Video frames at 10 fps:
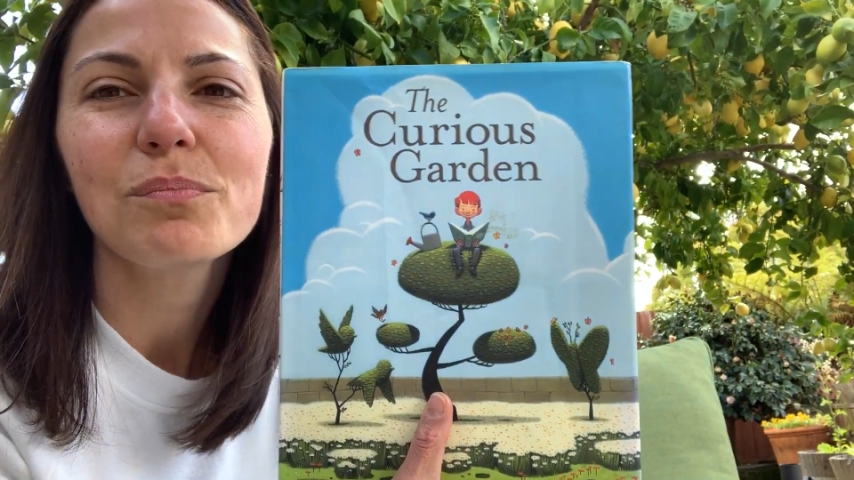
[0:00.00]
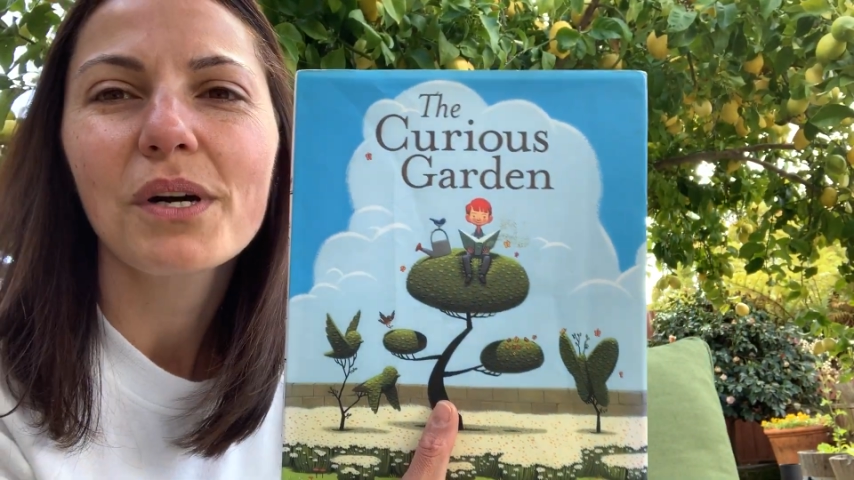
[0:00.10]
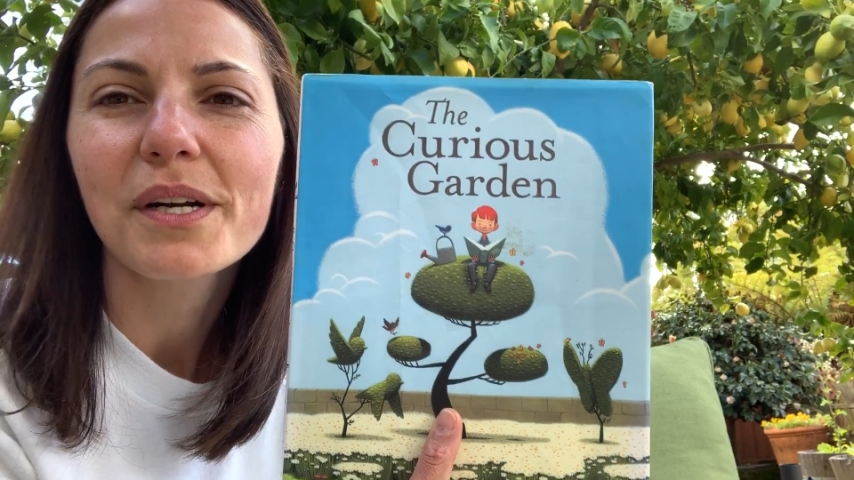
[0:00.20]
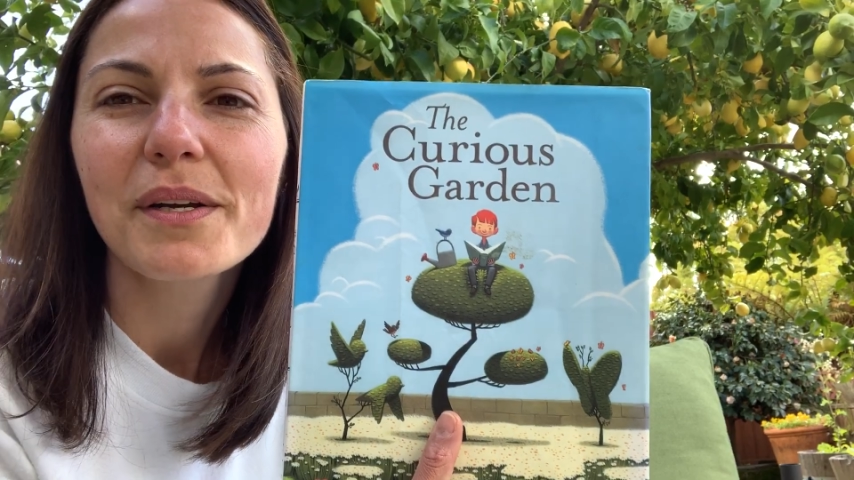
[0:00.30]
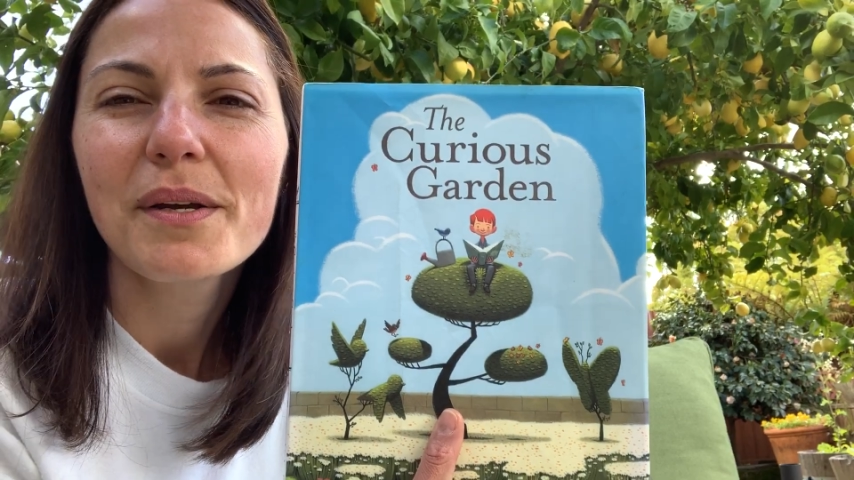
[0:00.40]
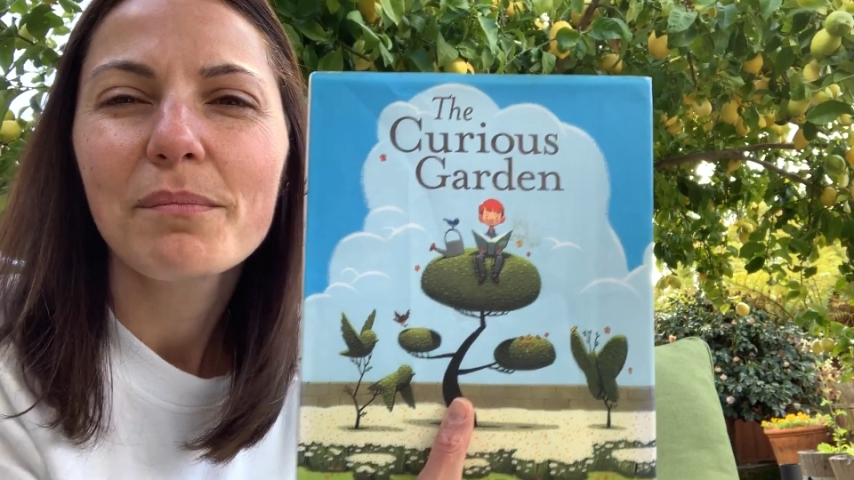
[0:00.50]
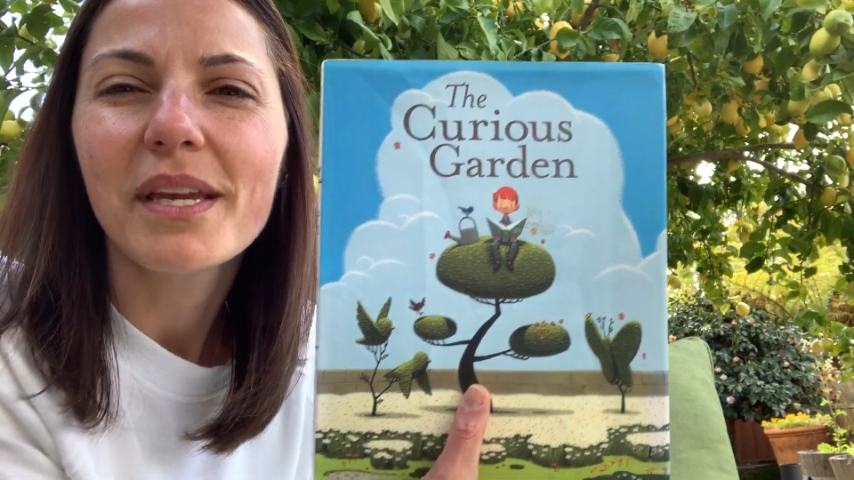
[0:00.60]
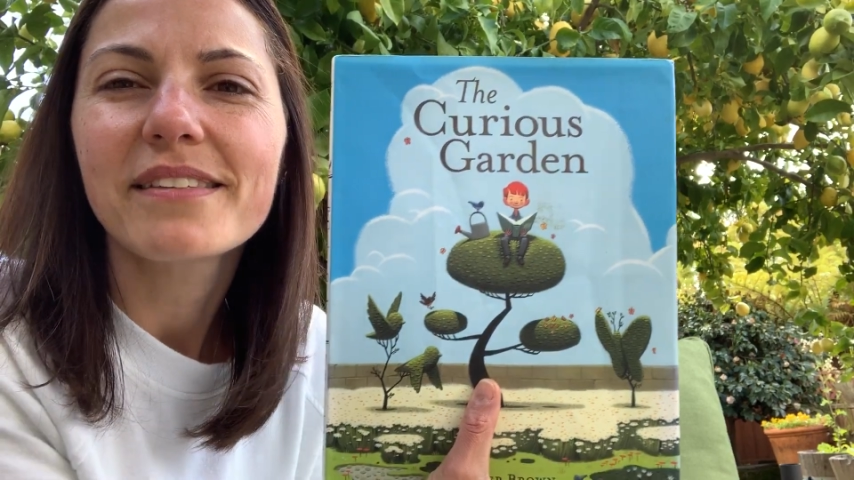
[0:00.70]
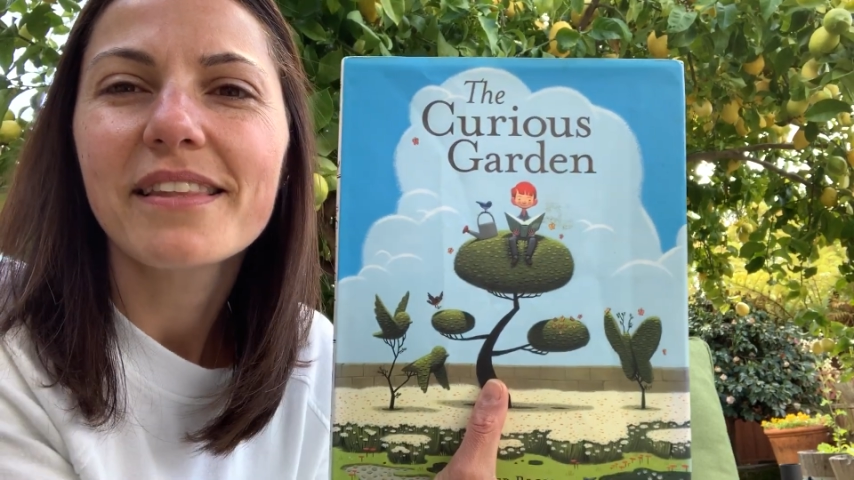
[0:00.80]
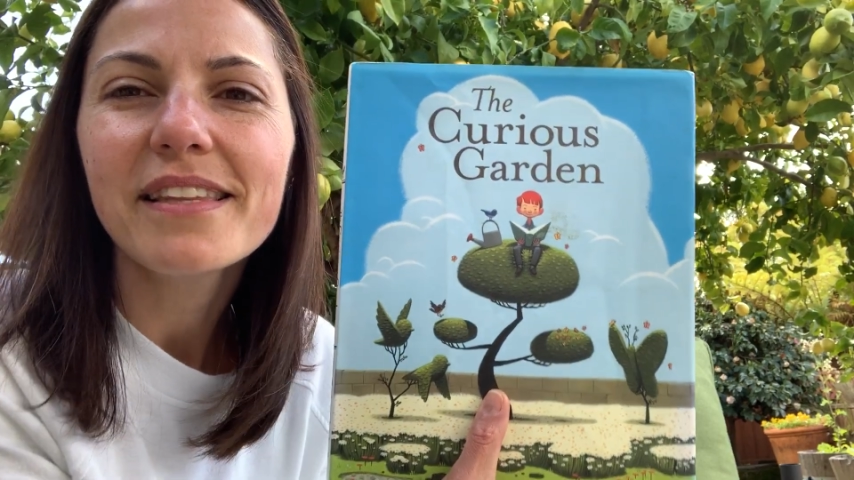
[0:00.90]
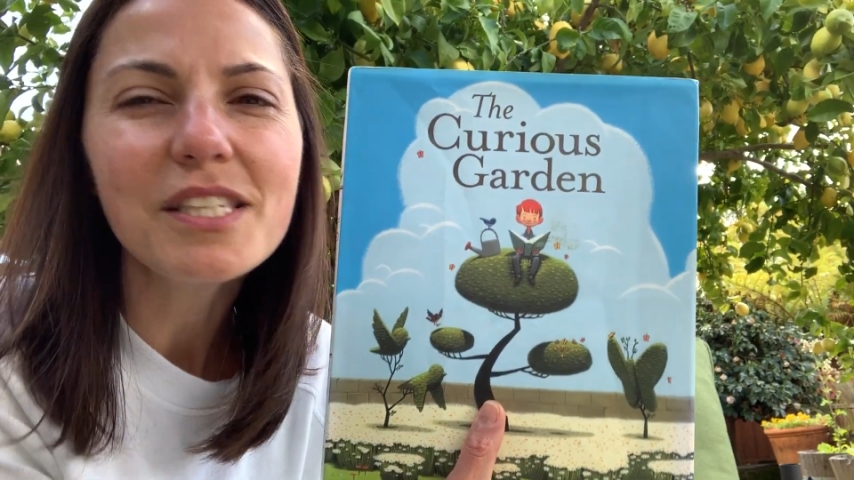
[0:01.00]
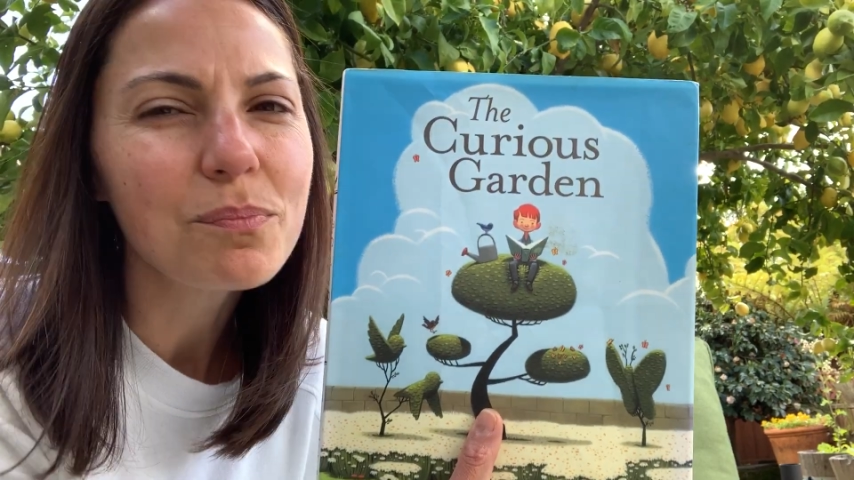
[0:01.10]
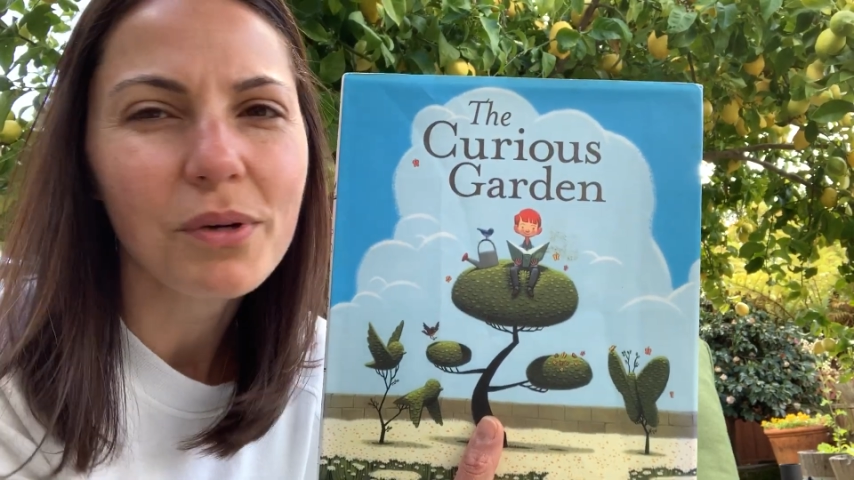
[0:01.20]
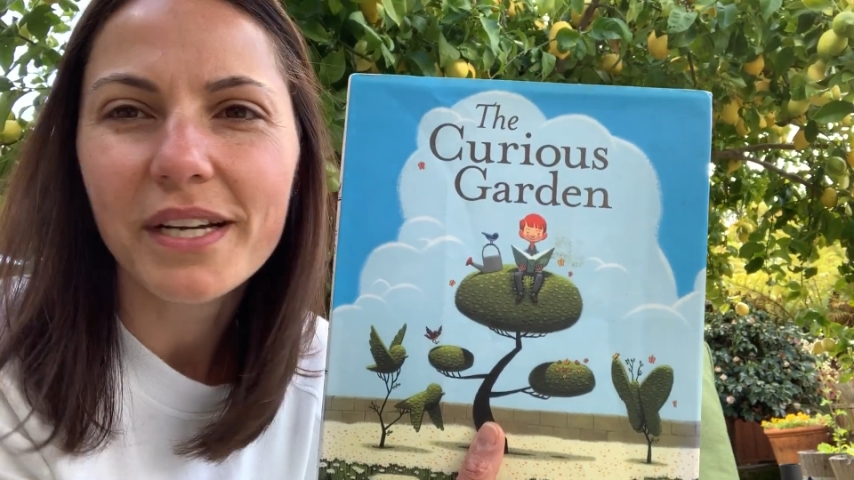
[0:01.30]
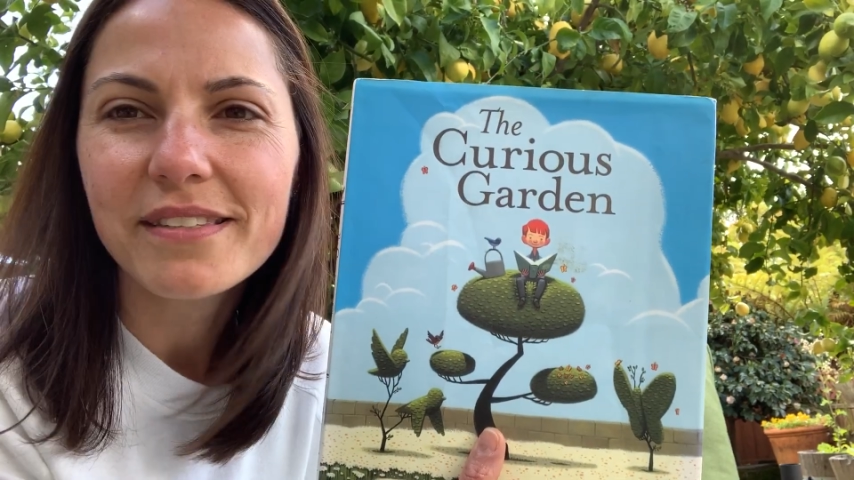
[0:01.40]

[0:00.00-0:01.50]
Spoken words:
book because in this book,